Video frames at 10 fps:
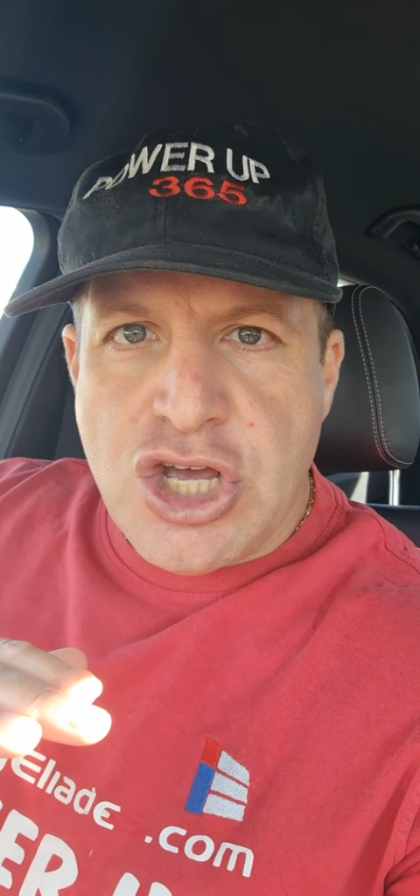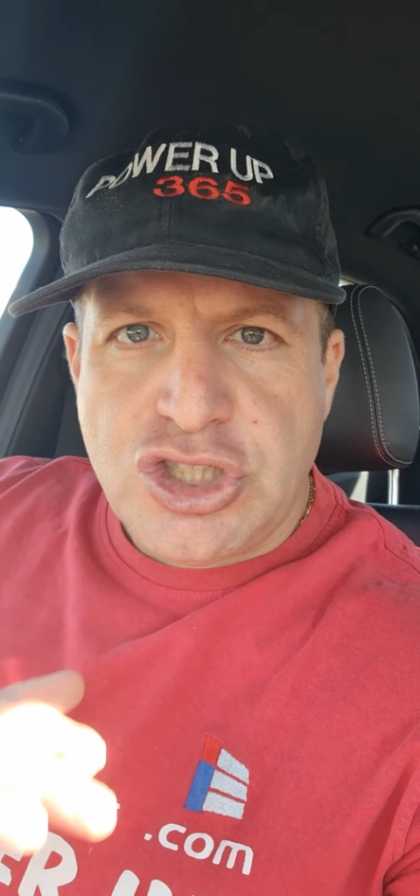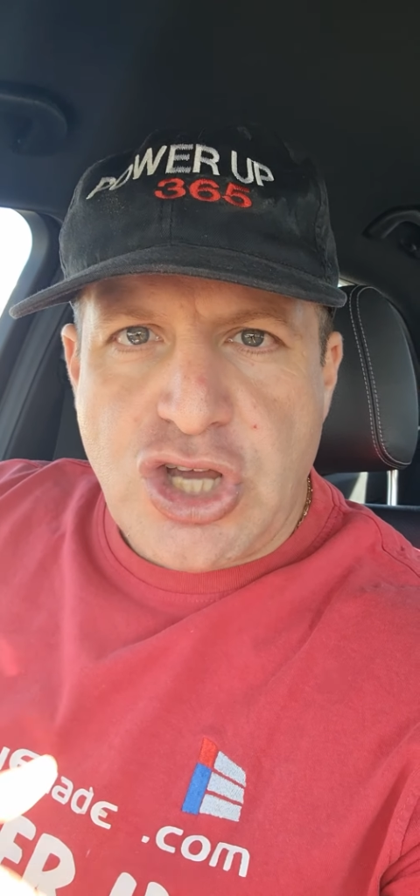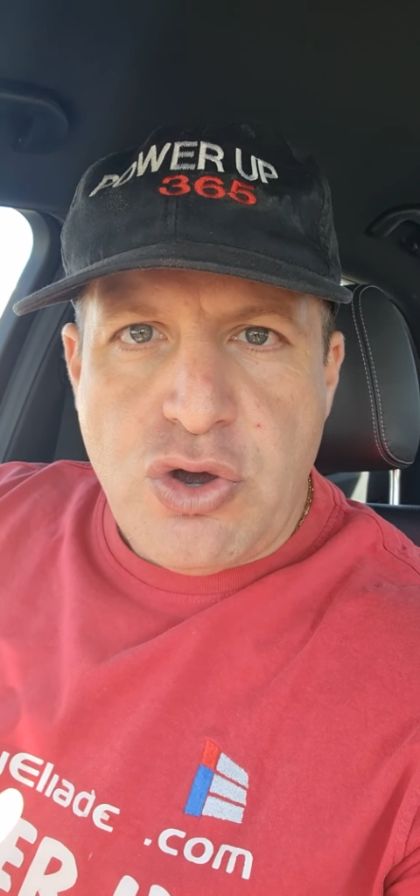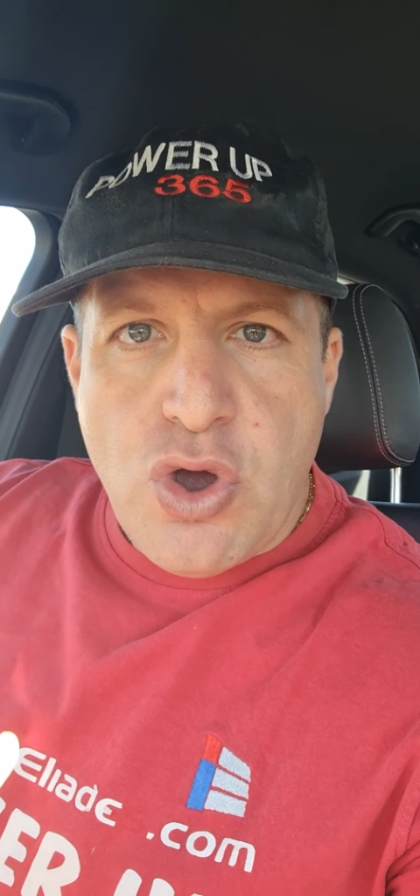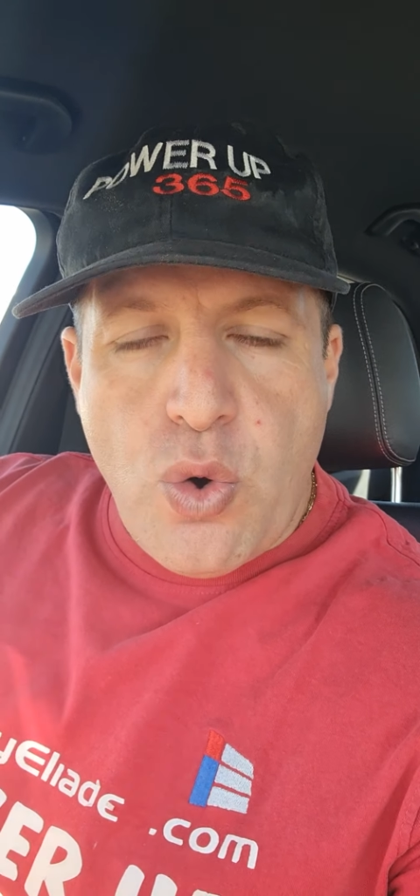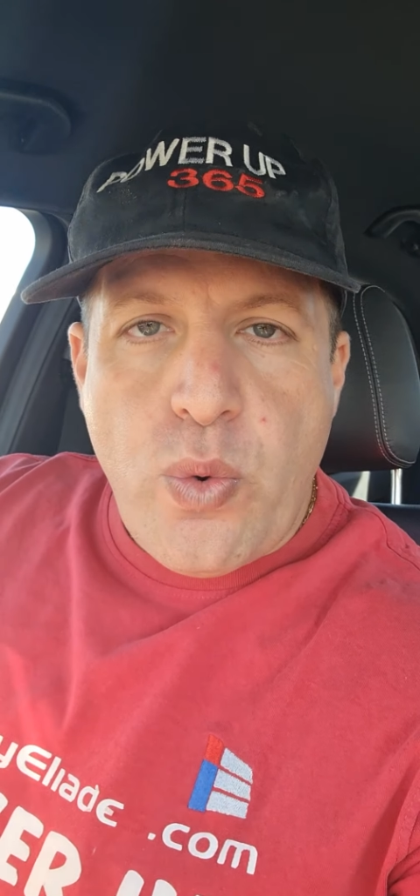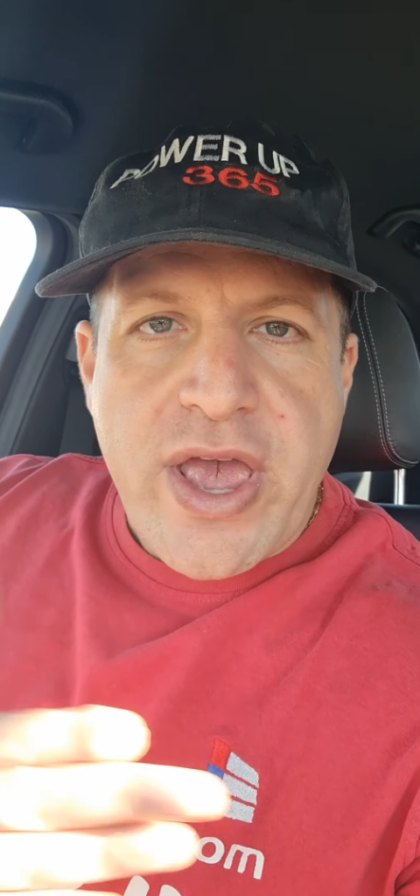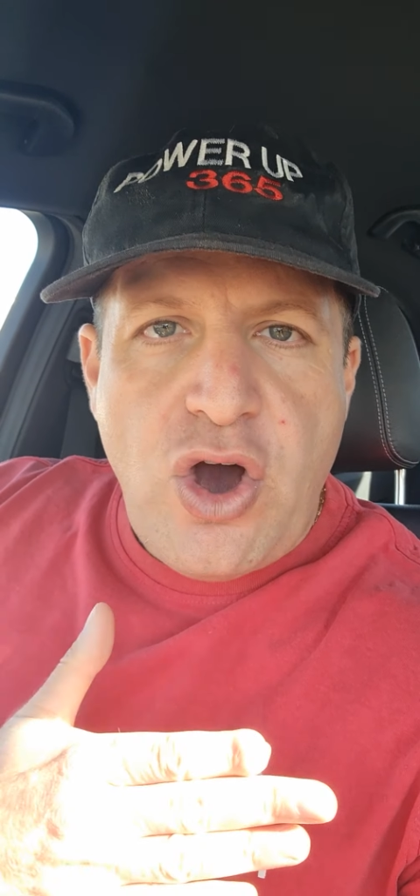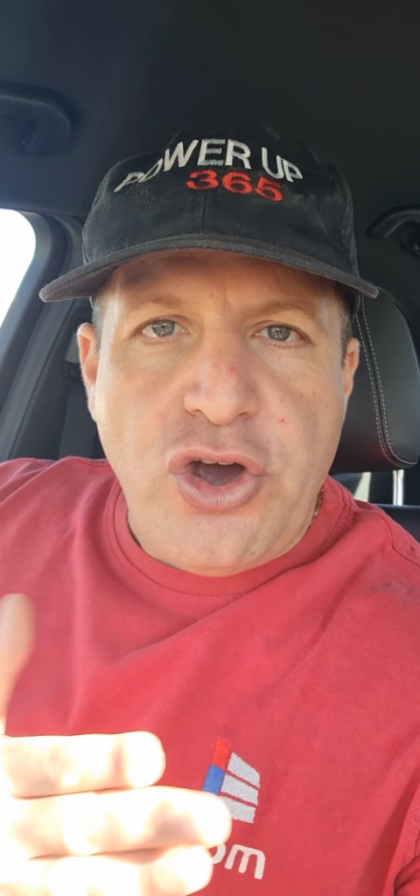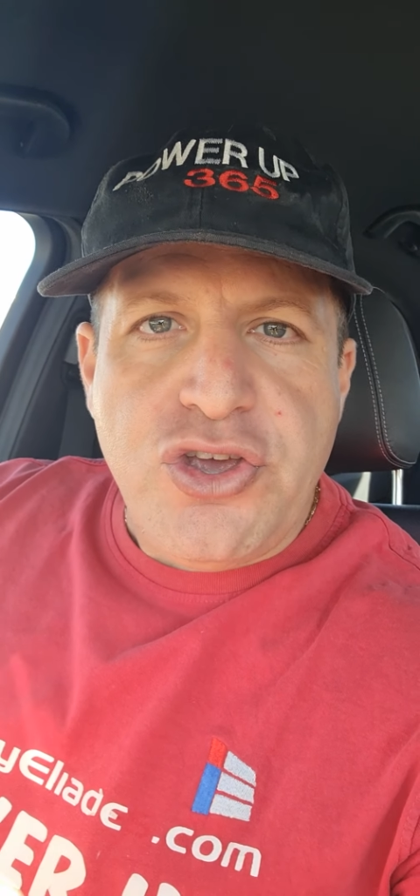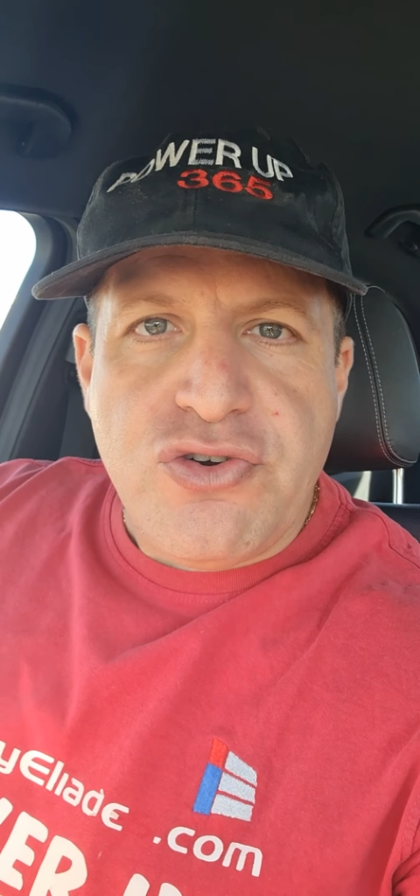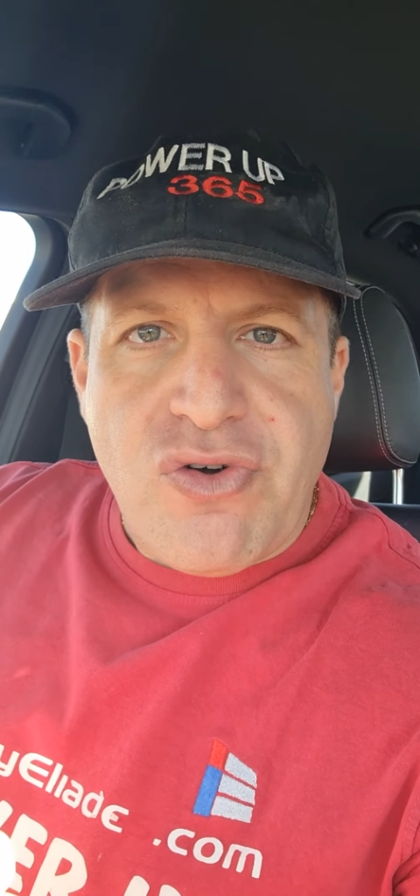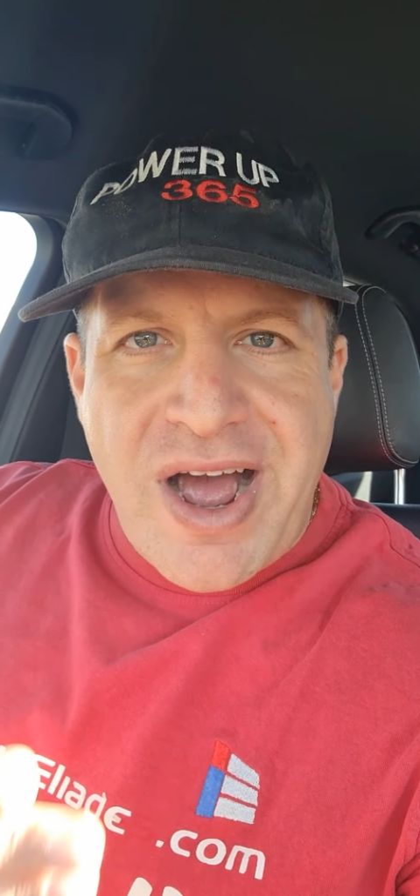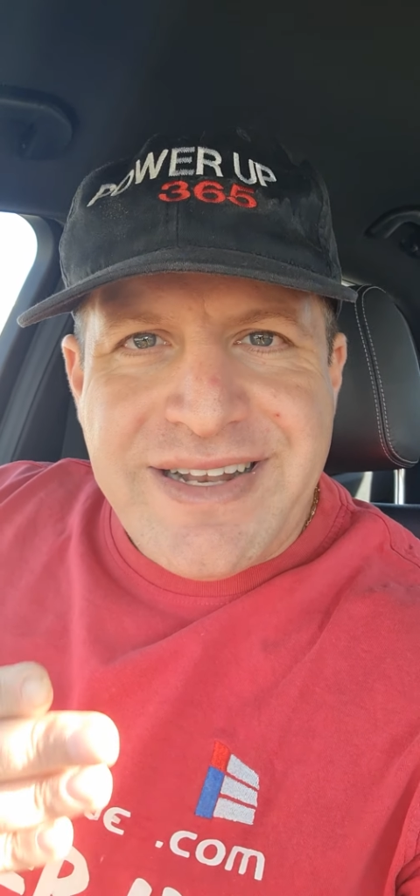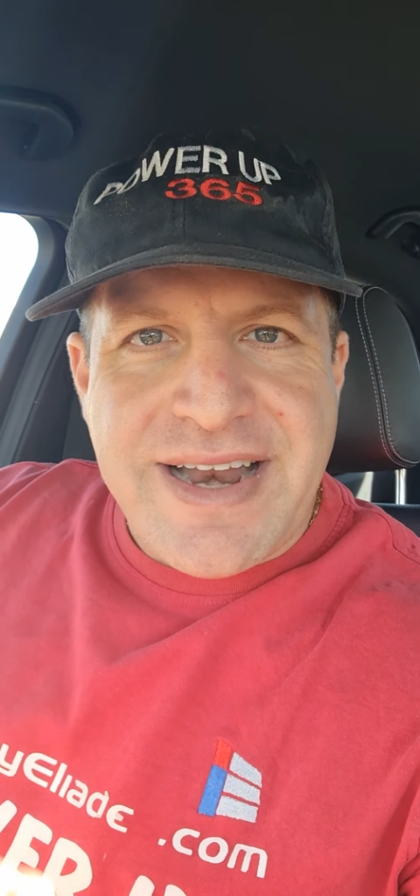so where are you right